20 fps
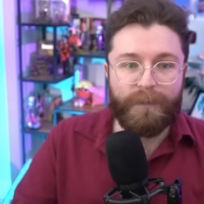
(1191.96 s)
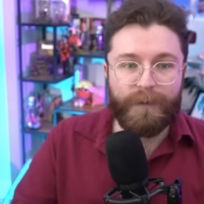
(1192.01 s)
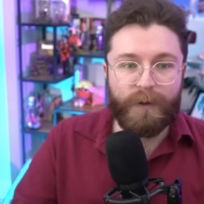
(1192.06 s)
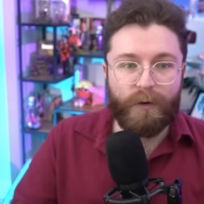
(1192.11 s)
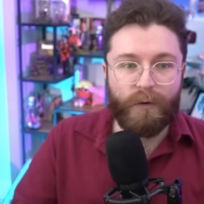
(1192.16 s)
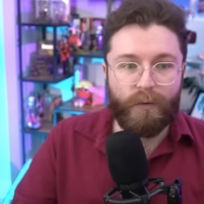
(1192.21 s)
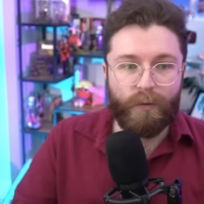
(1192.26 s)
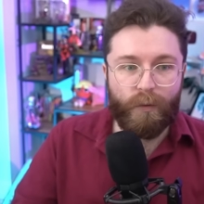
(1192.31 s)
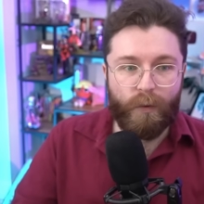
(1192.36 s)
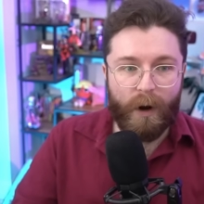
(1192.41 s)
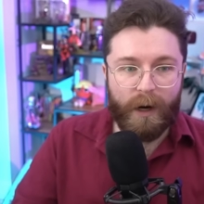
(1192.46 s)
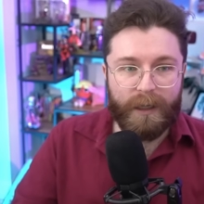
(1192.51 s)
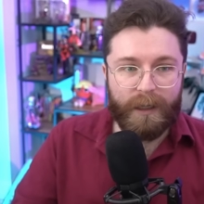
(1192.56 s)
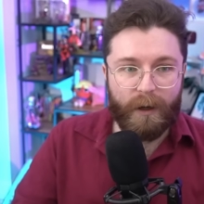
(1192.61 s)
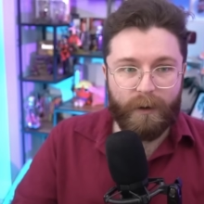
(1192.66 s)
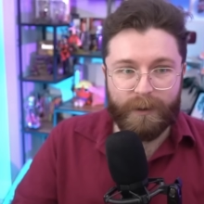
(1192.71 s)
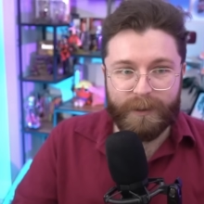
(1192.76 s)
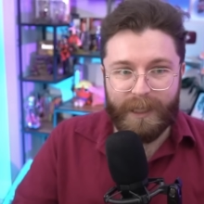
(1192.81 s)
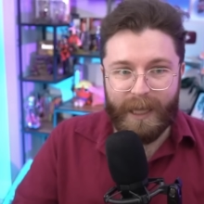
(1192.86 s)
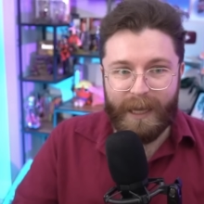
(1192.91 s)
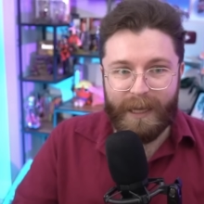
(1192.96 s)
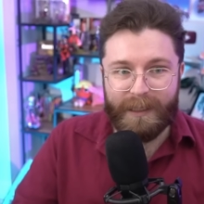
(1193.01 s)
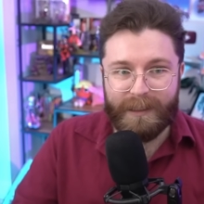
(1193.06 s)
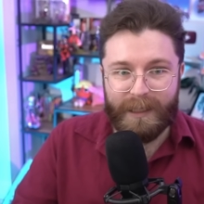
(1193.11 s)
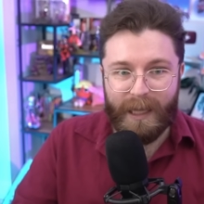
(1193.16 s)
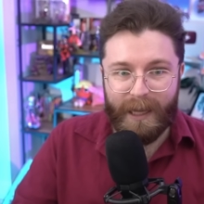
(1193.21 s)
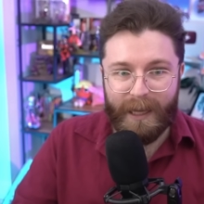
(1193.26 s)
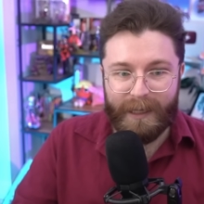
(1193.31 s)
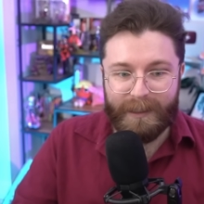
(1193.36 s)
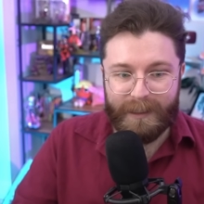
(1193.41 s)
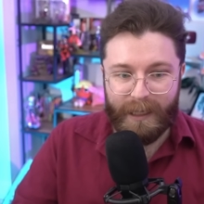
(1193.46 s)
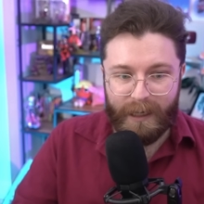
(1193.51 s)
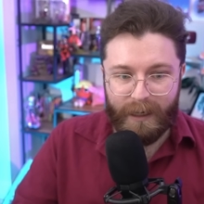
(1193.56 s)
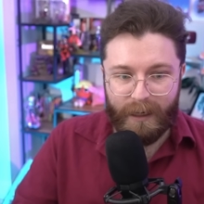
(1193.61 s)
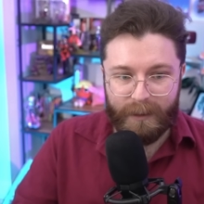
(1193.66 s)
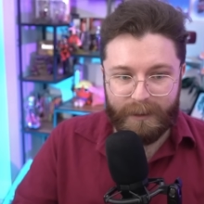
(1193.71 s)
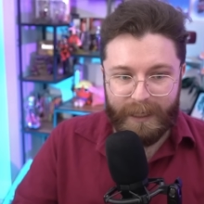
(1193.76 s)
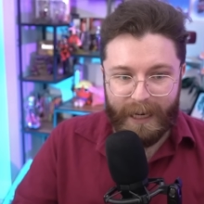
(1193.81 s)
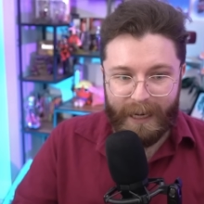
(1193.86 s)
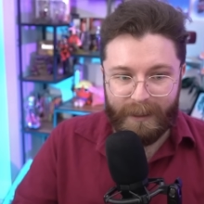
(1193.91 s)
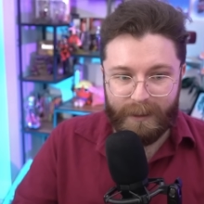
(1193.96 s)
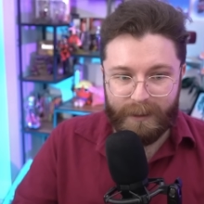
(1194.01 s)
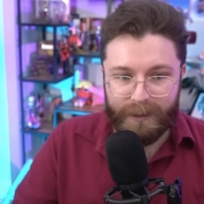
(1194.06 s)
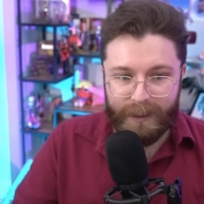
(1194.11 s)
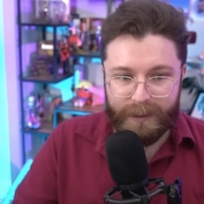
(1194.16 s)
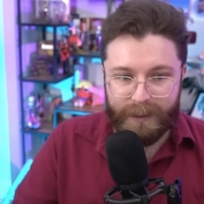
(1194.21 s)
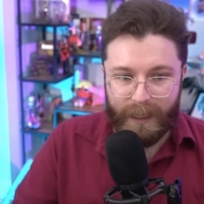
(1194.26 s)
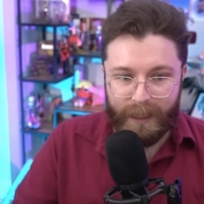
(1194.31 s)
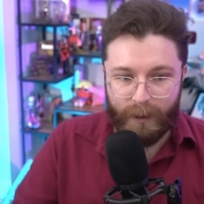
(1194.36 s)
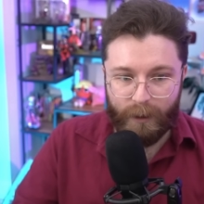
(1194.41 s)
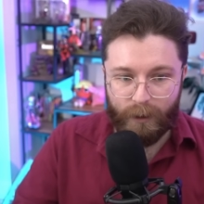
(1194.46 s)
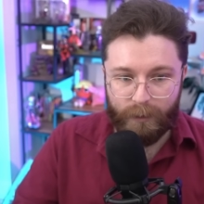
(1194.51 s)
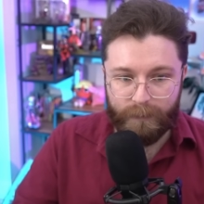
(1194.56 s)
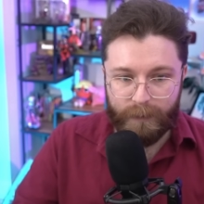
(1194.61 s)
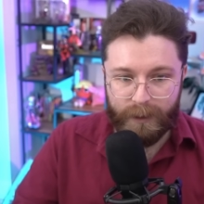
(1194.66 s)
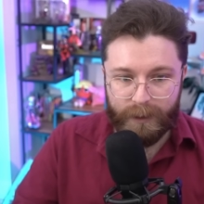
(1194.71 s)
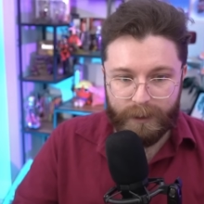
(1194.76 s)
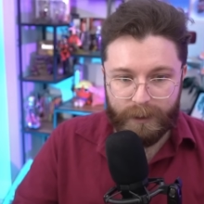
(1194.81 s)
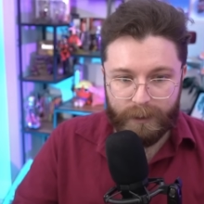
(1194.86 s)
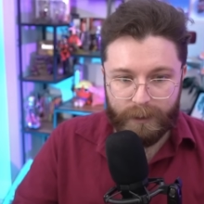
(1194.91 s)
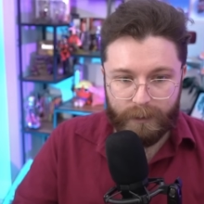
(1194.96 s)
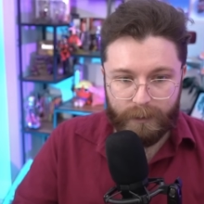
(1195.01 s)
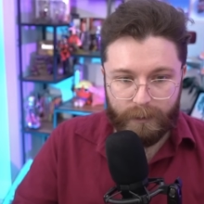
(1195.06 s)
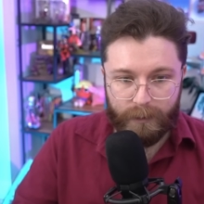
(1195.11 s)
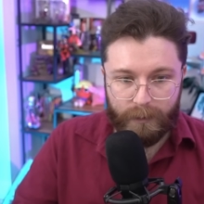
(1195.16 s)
want, or is that not Dallas? Is that homeless?